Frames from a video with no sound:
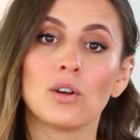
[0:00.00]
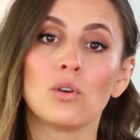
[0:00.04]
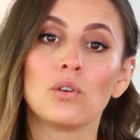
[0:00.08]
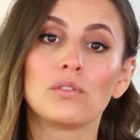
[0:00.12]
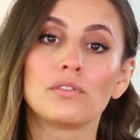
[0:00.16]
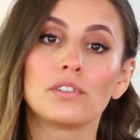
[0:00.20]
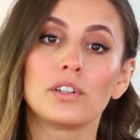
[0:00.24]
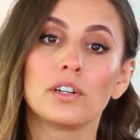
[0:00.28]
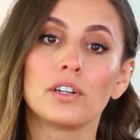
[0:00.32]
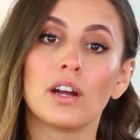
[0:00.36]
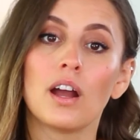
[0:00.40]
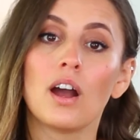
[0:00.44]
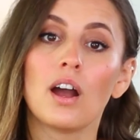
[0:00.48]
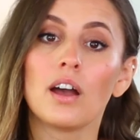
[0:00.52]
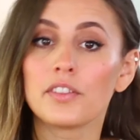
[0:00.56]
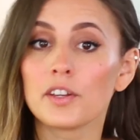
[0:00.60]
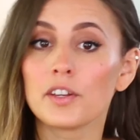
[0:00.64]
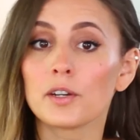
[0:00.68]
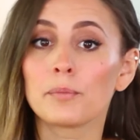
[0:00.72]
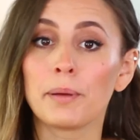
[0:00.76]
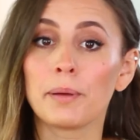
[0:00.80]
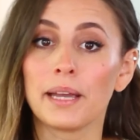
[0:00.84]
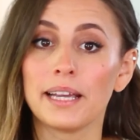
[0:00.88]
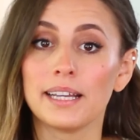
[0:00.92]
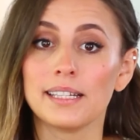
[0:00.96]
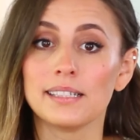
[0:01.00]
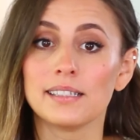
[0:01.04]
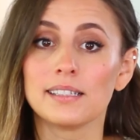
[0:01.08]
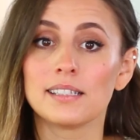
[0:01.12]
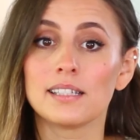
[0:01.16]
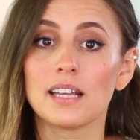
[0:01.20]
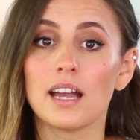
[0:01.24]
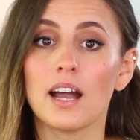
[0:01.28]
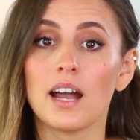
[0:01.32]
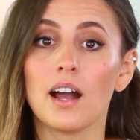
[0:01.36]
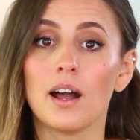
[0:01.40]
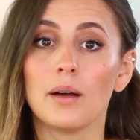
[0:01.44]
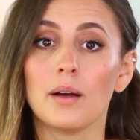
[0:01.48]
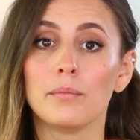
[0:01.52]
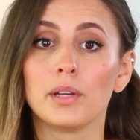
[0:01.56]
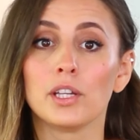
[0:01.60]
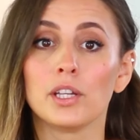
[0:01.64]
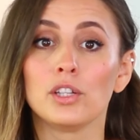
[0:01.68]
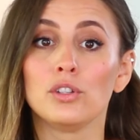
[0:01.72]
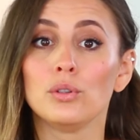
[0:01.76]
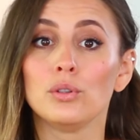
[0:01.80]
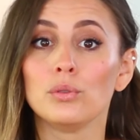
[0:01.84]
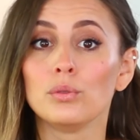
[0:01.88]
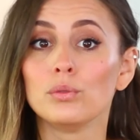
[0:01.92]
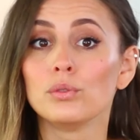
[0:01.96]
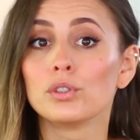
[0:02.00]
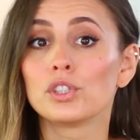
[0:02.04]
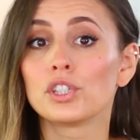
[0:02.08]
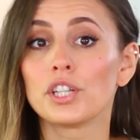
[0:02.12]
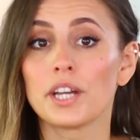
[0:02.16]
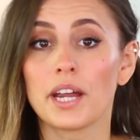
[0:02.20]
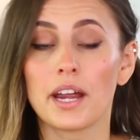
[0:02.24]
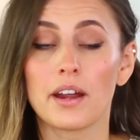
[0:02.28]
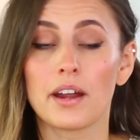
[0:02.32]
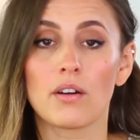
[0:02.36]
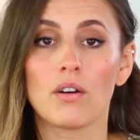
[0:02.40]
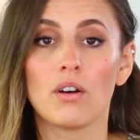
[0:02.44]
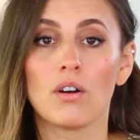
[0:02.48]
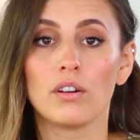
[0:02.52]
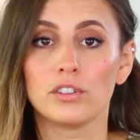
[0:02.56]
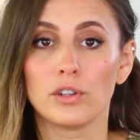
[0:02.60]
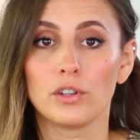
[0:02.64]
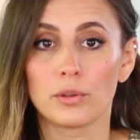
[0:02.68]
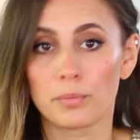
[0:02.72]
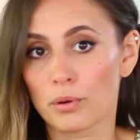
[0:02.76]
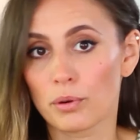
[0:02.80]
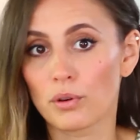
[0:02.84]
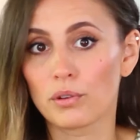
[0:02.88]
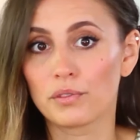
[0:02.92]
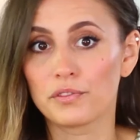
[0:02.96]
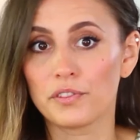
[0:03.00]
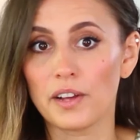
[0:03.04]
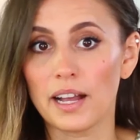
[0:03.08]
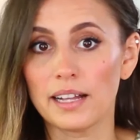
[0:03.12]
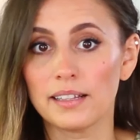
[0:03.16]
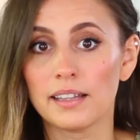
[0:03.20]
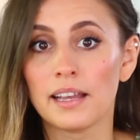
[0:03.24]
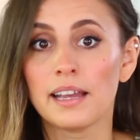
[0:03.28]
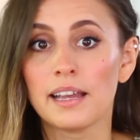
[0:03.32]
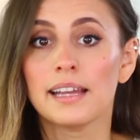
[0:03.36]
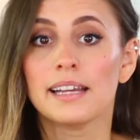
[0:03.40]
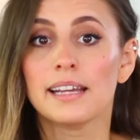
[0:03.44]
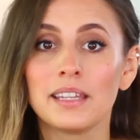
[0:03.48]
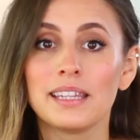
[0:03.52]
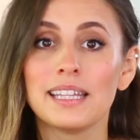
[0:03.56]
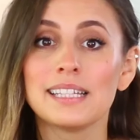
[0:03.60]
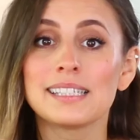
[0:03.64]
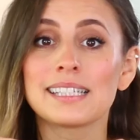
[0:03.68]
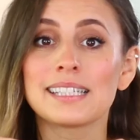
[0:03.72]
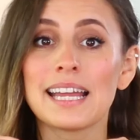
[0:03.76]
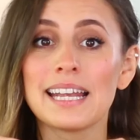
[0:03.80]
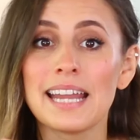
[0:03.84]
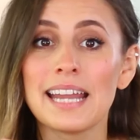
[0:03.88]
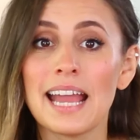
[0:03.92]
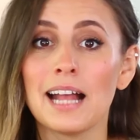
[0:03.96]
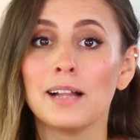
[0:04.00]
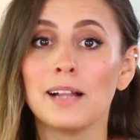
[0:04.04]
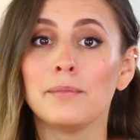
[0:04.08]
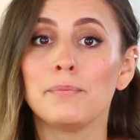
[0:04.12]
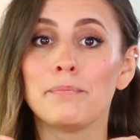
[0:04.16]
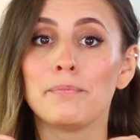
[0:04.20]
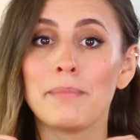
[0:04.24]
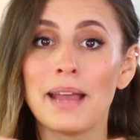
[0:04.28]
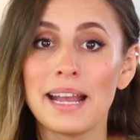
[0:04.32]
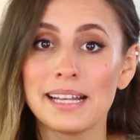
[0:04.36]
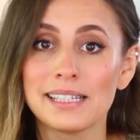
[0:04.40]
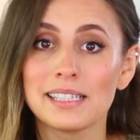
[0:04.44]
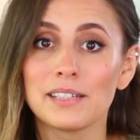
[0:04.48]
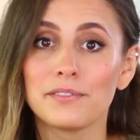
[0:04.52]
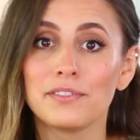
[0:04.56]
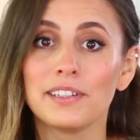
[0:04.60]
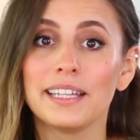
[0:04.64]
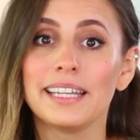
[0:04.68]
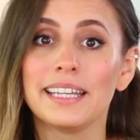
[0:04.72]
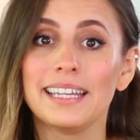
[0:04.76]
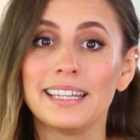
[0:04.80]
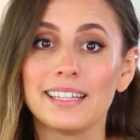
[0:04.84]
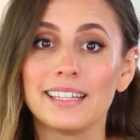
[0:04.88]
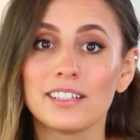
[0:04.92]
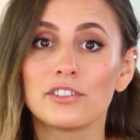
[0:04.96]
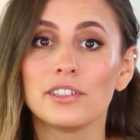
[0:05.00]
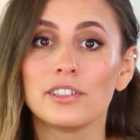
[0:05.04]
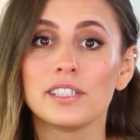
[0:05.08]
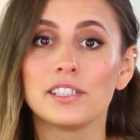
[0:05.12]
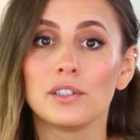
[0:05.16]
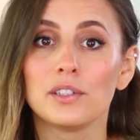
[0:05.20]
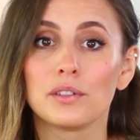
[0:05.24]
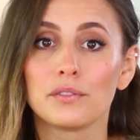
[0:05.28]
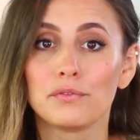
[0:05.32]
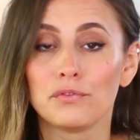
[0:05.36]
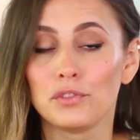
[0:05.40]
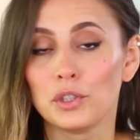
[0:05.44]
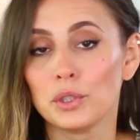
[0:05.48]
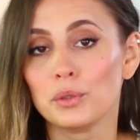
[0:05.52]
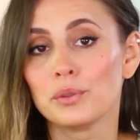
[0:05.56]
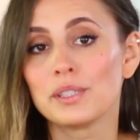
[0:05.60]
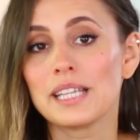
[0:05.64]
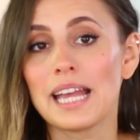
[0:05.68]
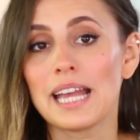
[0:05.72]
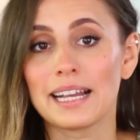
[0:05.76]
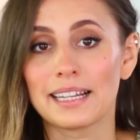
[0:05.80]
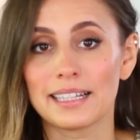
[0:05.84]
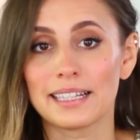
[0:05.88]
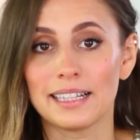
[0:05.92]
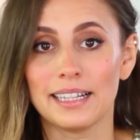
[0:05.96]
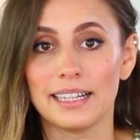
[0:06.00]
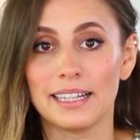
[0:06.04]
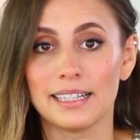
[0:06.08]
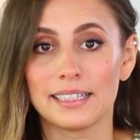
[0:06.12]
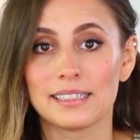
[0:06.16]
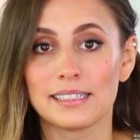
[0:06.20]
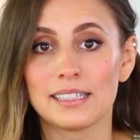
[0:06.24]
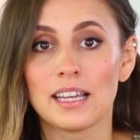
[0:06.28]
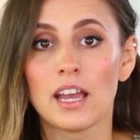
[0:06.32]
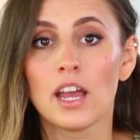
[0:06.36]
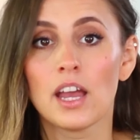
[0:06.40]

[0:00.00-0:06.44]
over other pins you share on your profile. This can help massively increase your views and clicks.